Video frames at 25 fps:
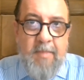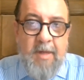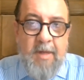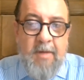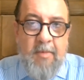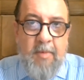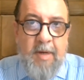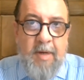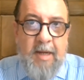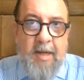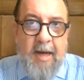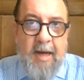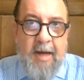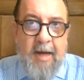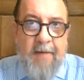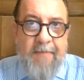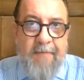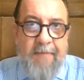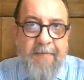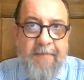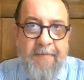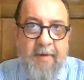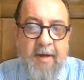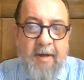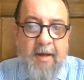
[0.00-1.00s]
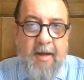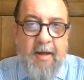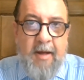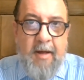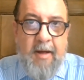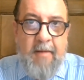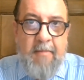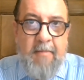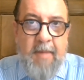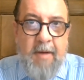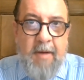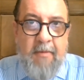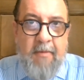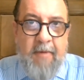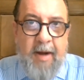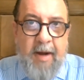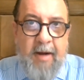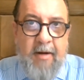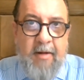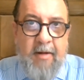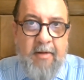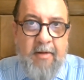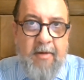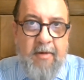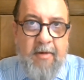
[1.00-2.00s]
We have a
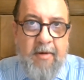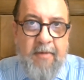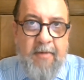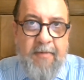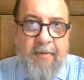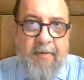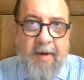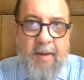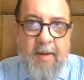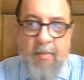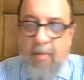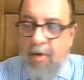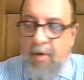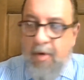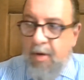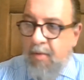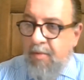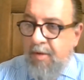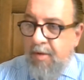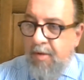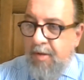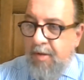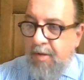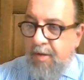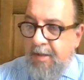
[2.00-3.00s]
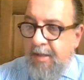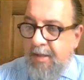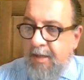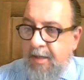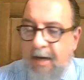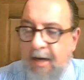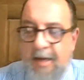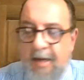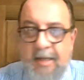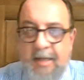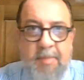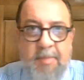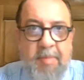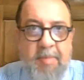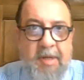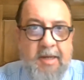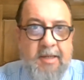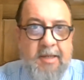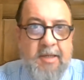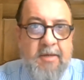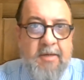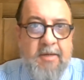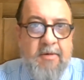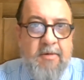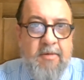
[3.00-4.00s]
regulatory framework, which is the
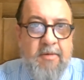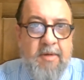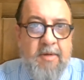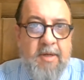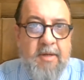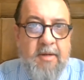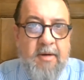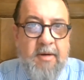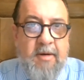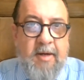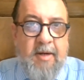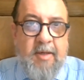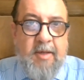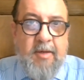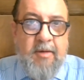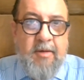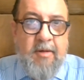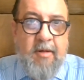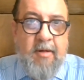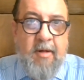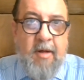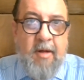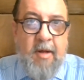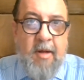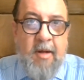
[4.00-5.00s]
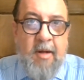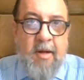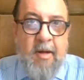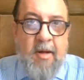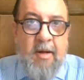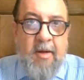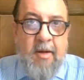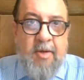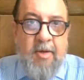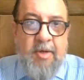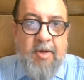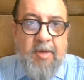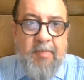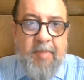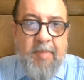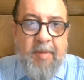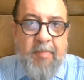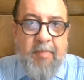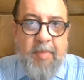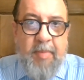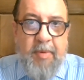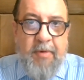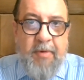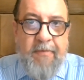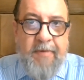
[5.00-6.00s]
ISPS code, the International Ship and
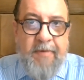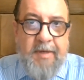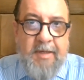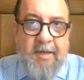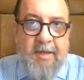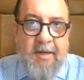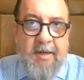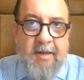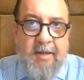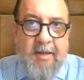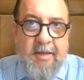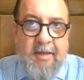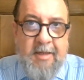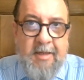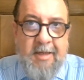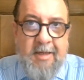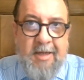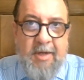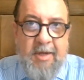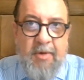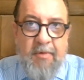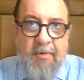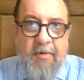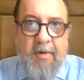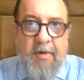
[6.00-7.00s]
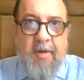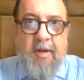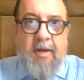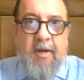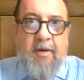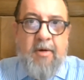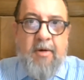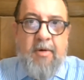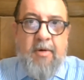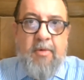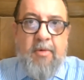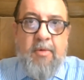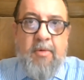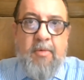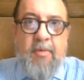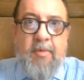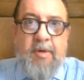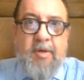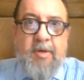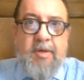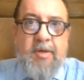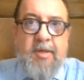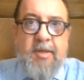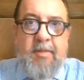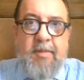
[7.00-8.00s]
Port Facility Security Code,
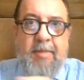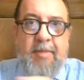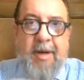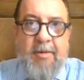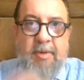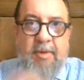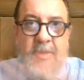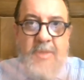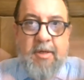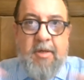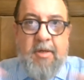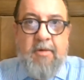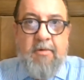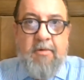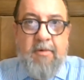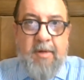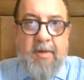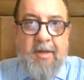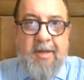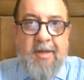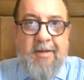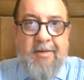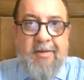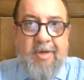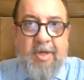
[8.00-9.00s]
which is about security in